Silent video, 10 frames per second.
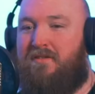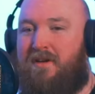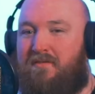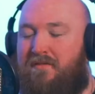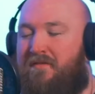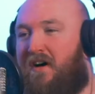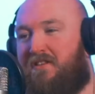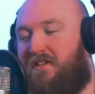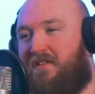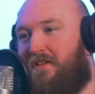Travels
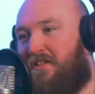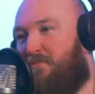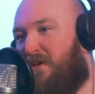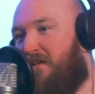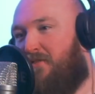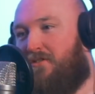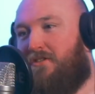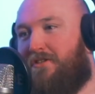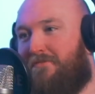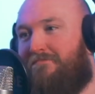faster than the speed of
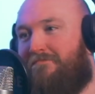oxygen.